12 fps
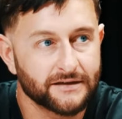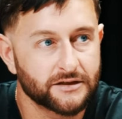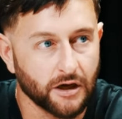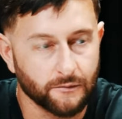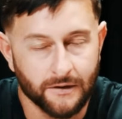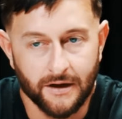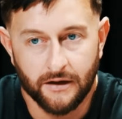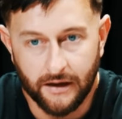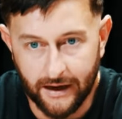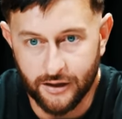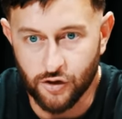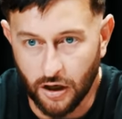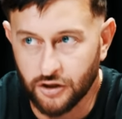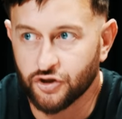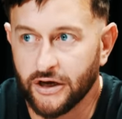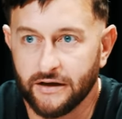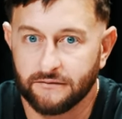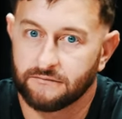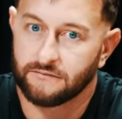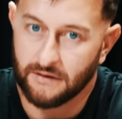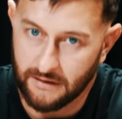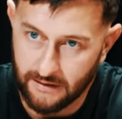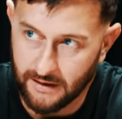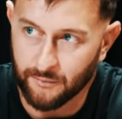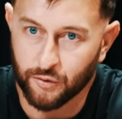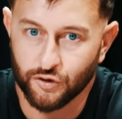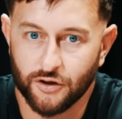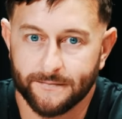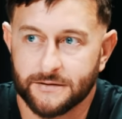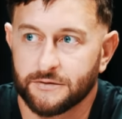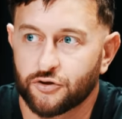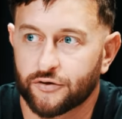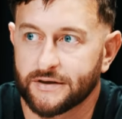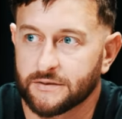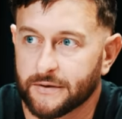So acknowledge it and put a stop to it straight